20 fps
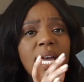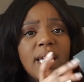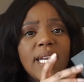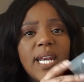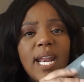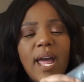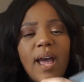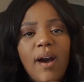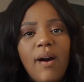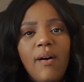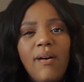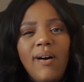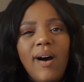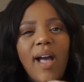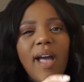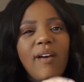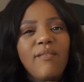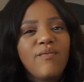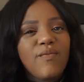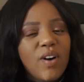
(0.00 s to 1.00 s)
Now,
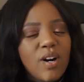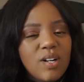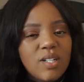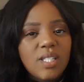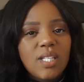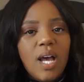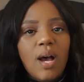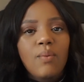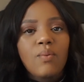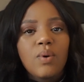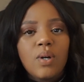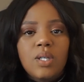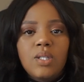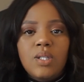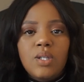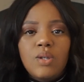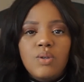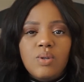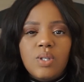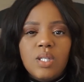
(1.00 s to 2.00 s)
at first I
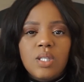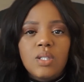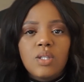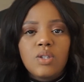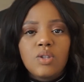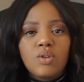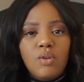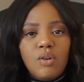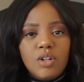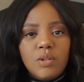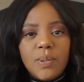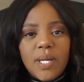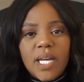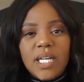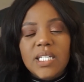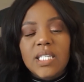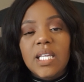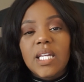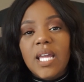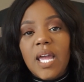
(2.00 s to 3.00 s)
was using the storage
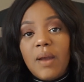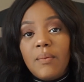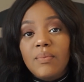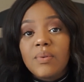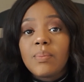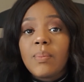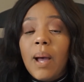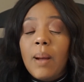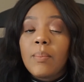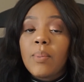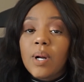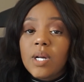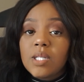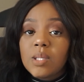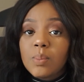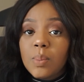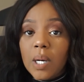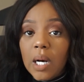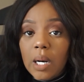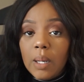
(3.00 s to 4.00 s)
bags that came with my
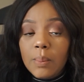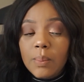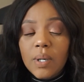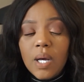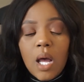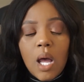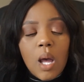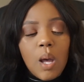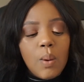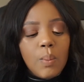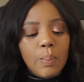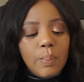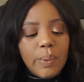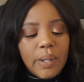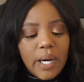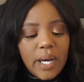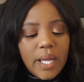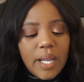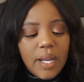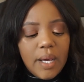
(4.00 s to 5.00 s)
breast pump,
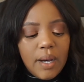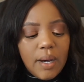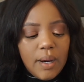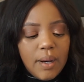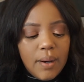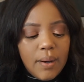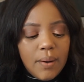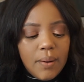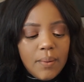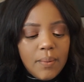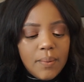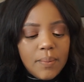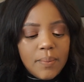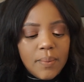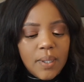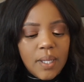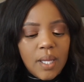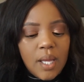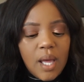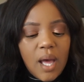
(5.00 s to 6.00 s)
but
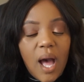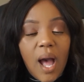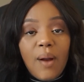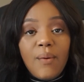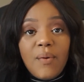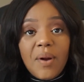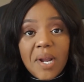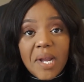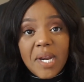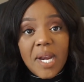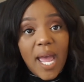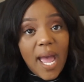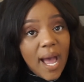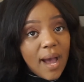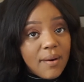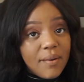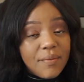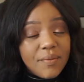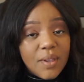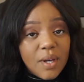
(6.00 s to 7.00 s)
I ran
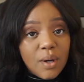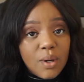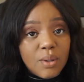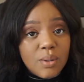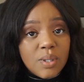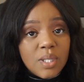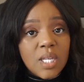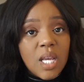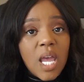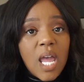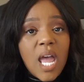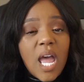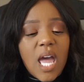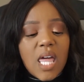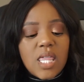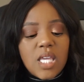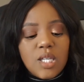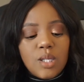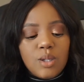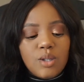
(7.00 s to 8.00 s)
out of those,
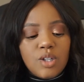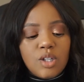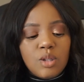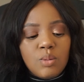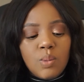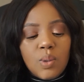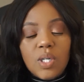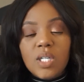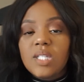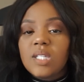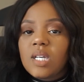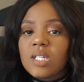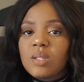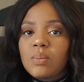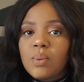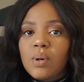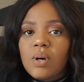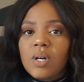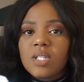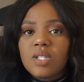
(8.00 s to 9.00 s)
and these are just more
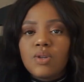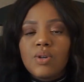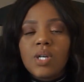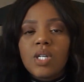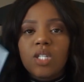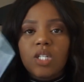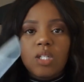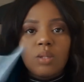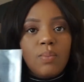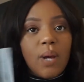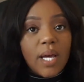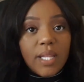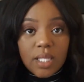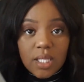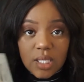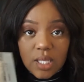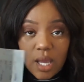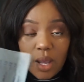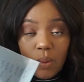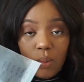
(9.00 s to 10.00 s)
accessible because you can just buy
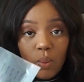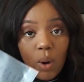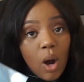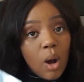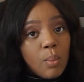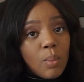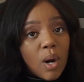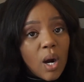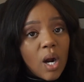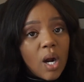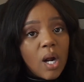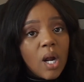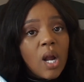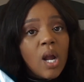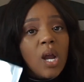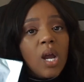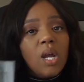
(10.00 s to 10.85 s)
these at Walmart.